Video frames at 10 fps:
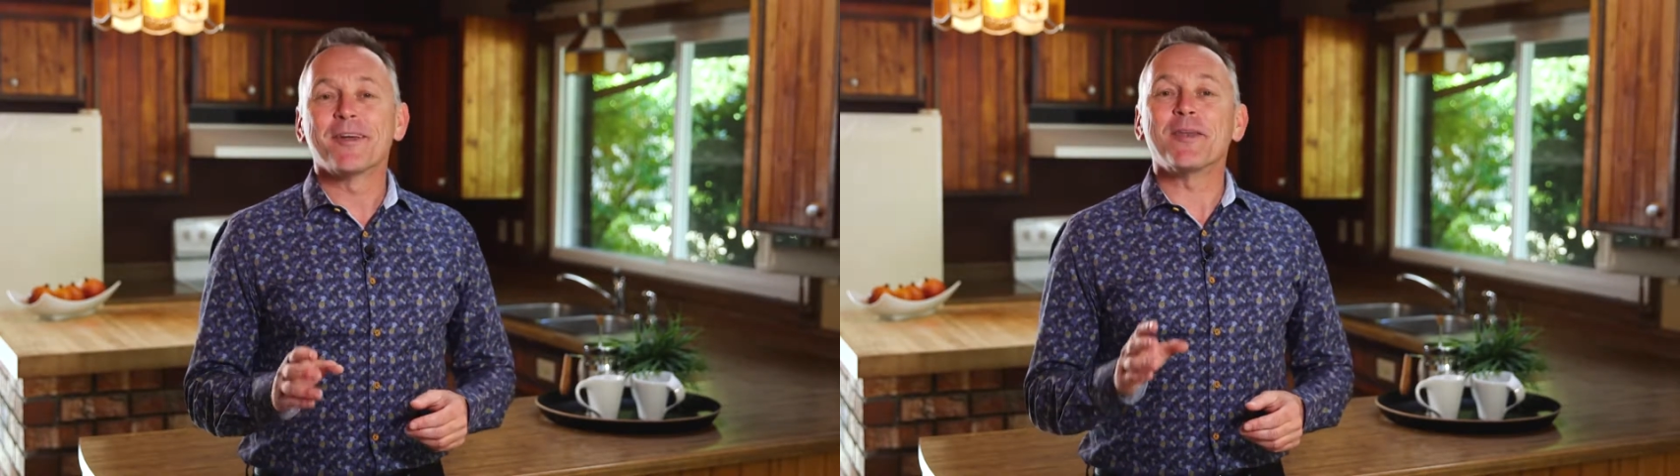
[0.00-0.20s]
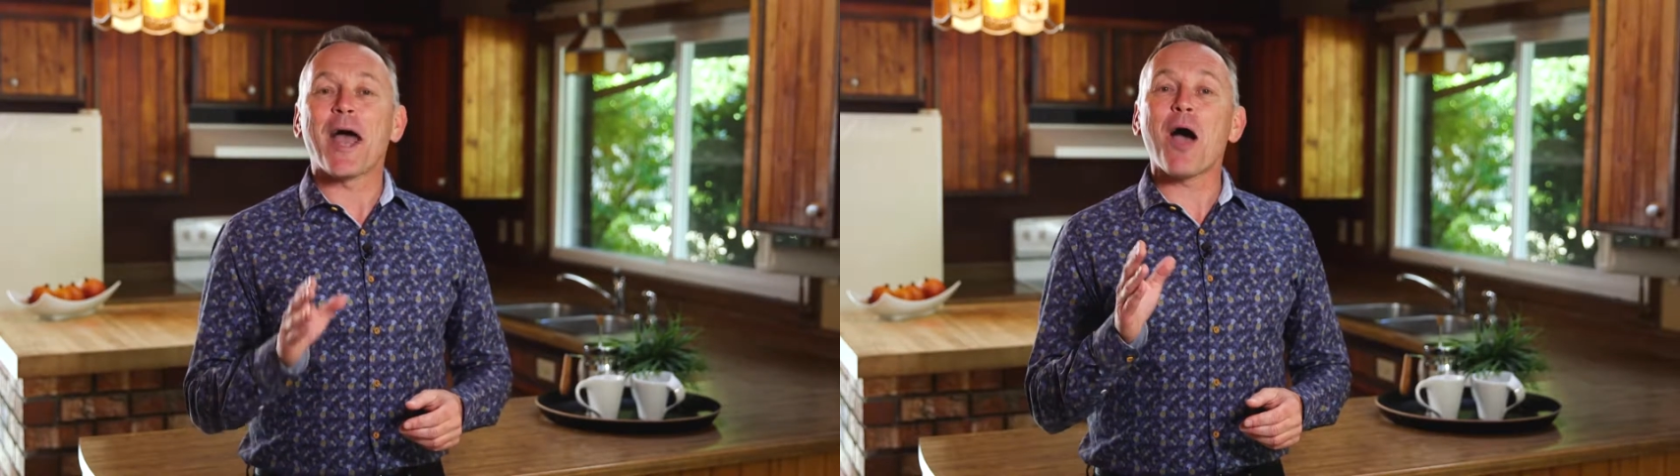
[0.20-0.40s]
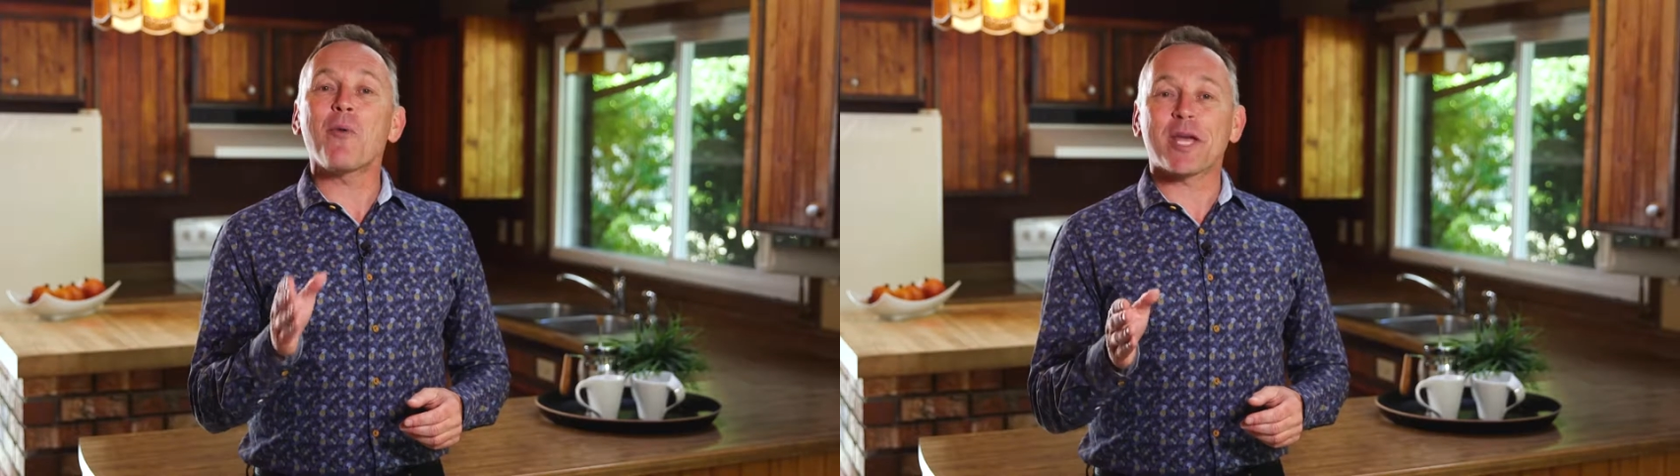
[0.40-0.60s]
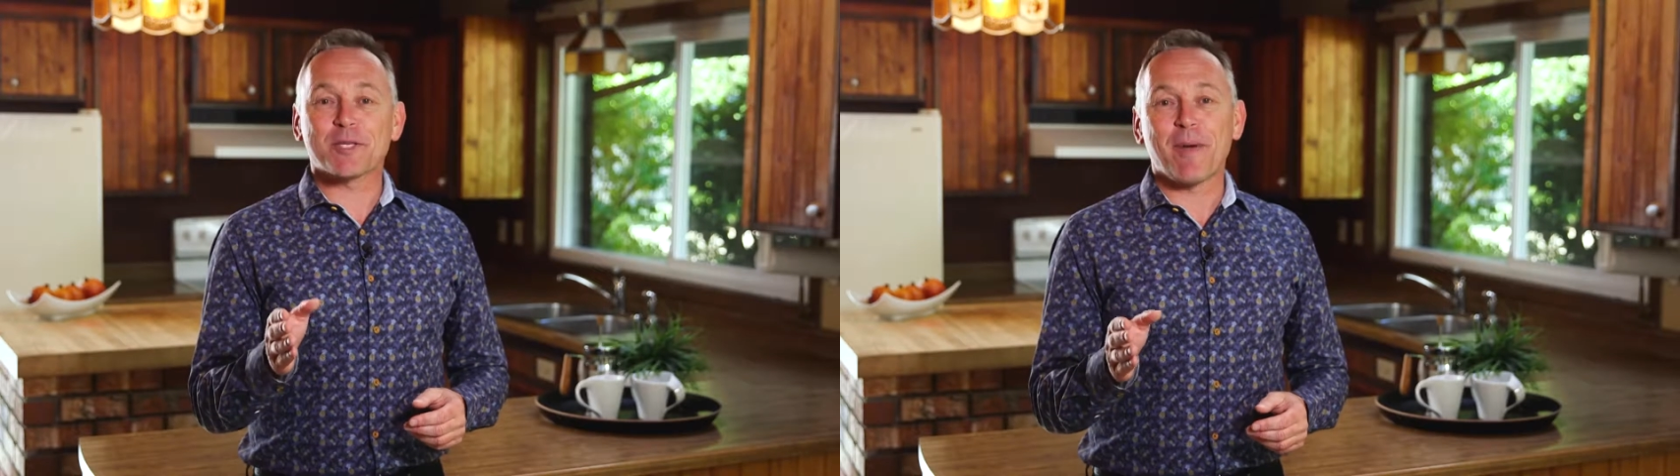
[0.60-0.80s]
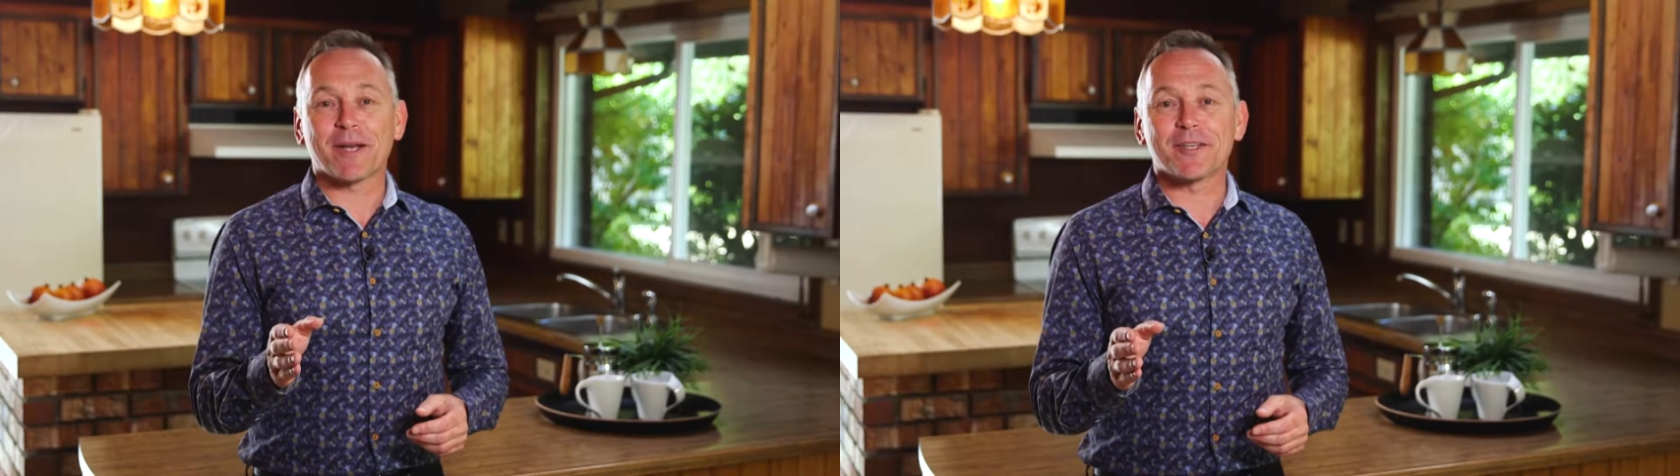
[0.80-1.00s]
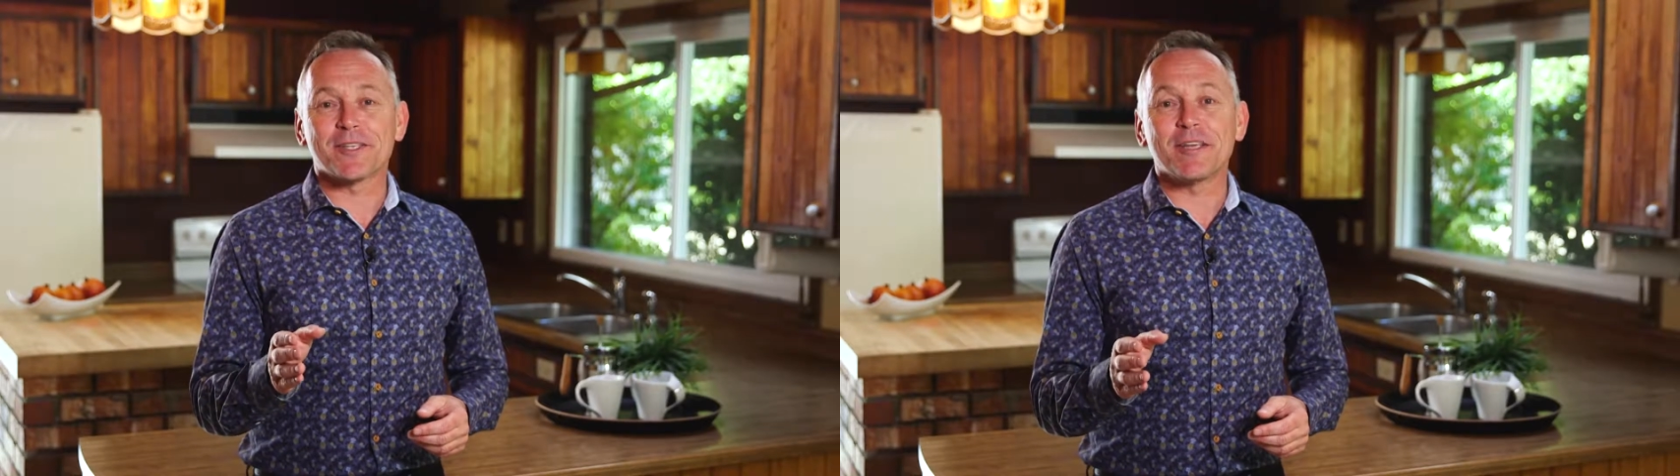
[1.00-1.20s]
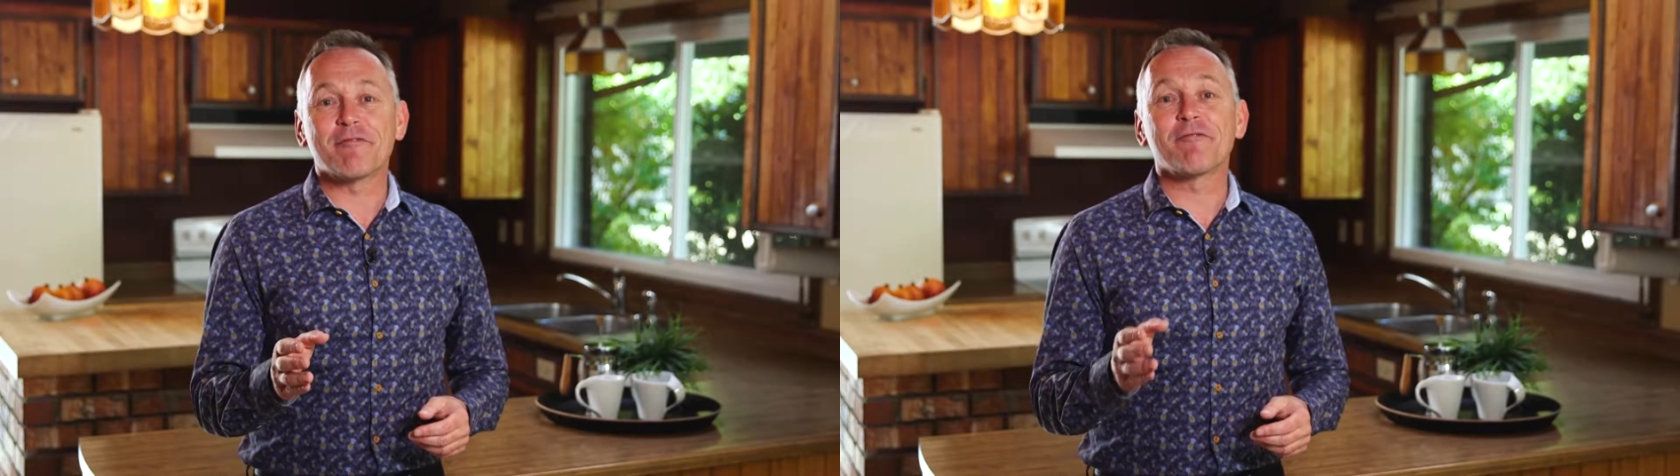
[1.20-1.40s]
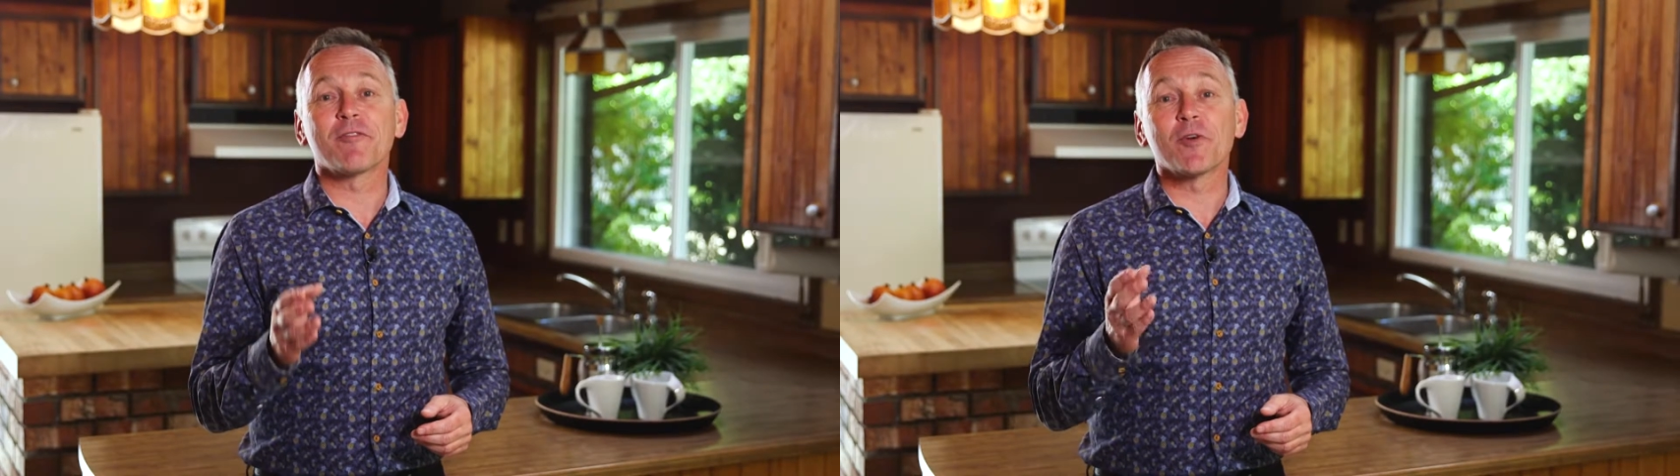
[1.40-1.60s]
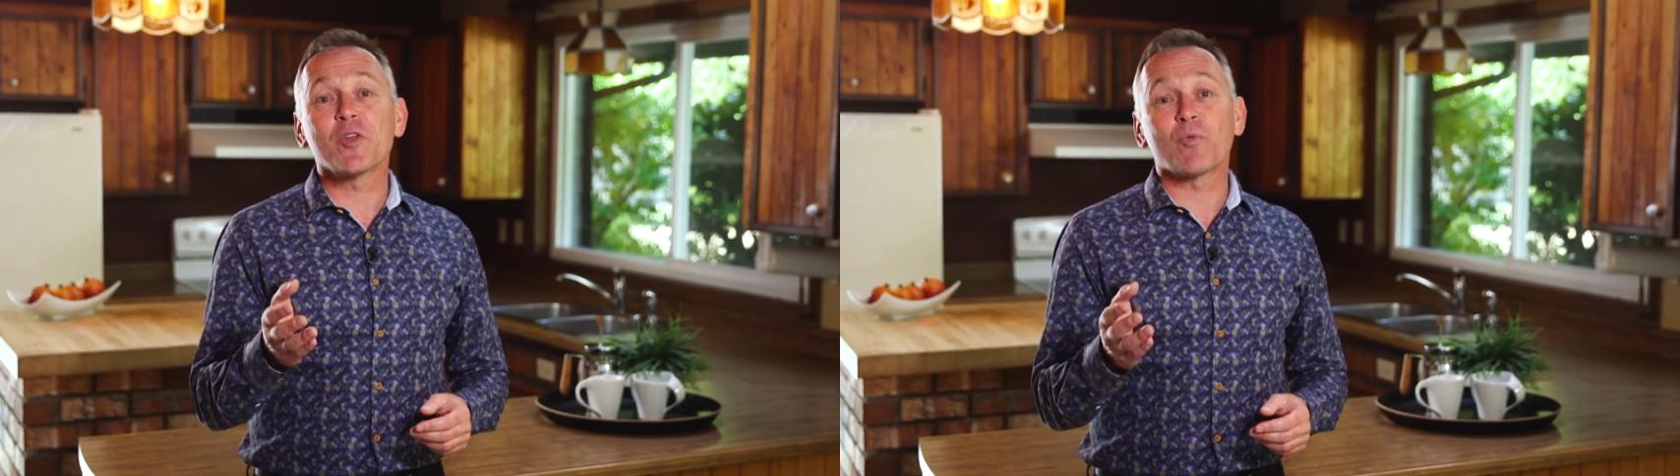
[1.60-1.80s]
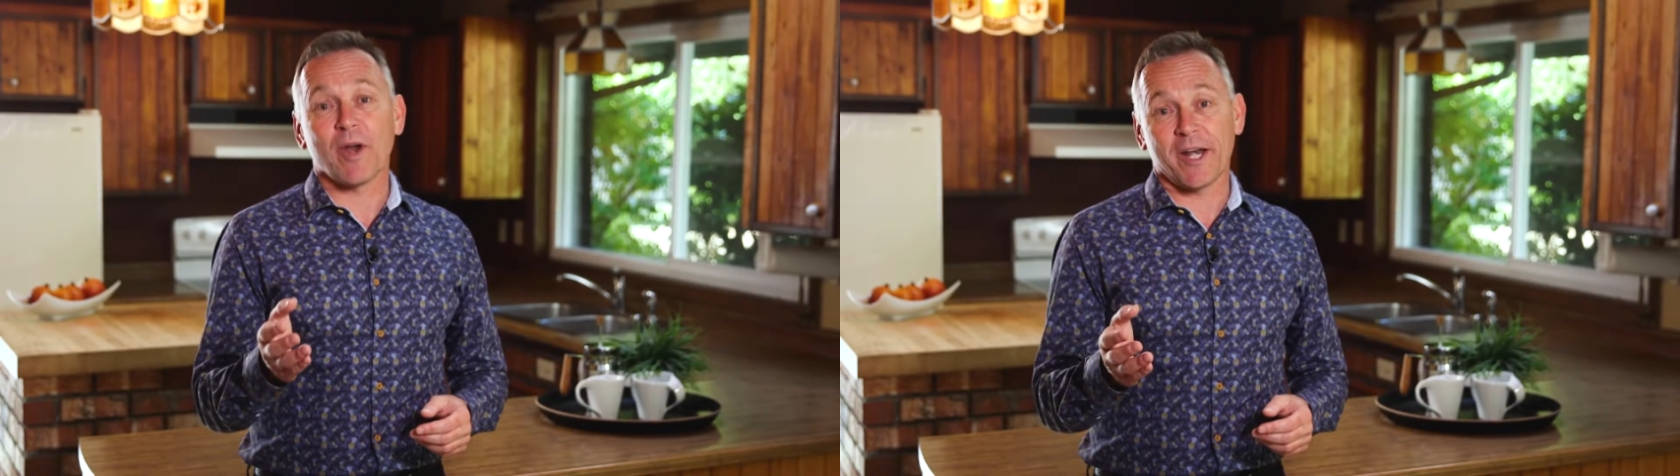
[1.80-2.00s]
Now we expect to see
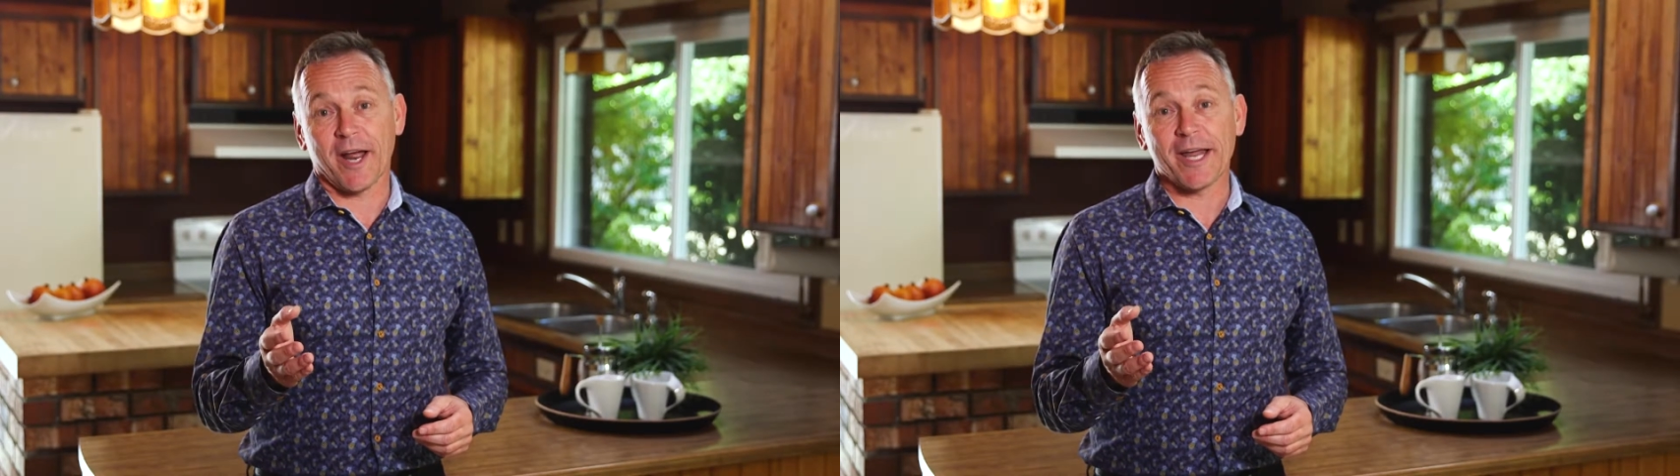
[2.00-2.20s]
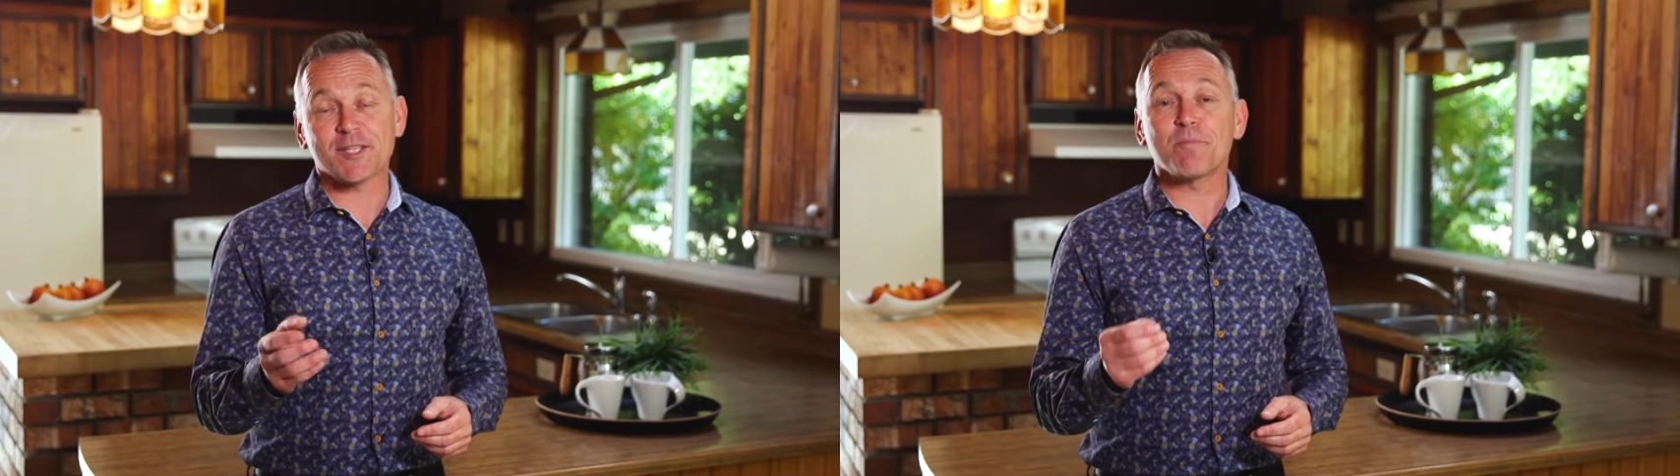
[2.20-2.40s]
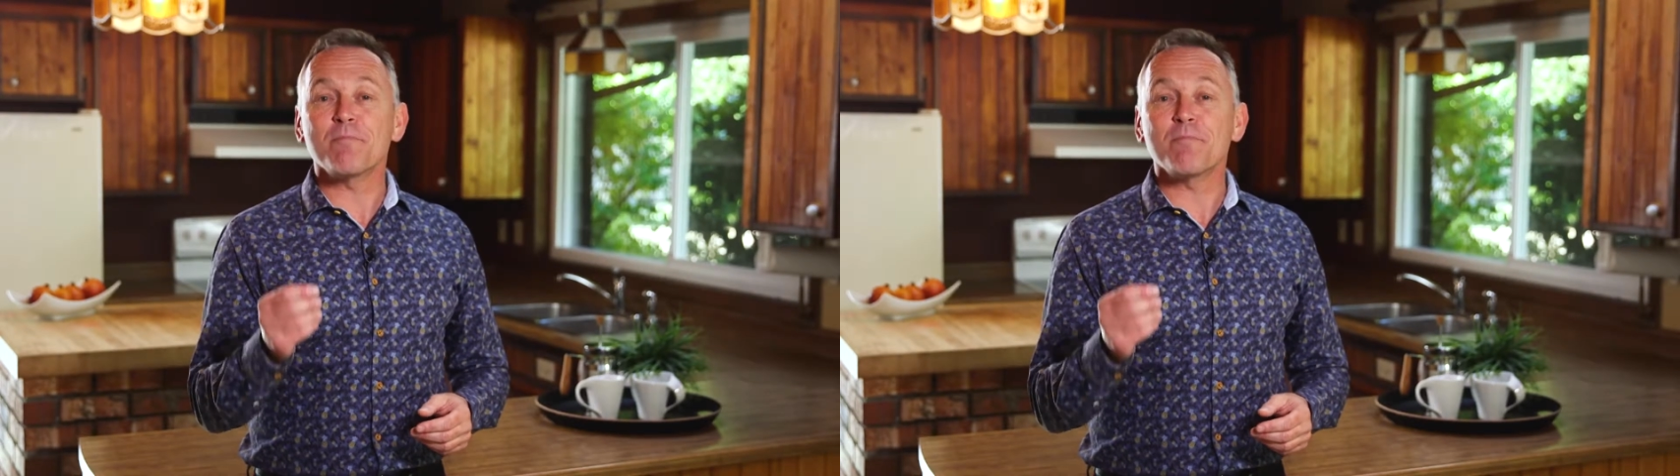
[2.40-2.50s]
further rate hikes,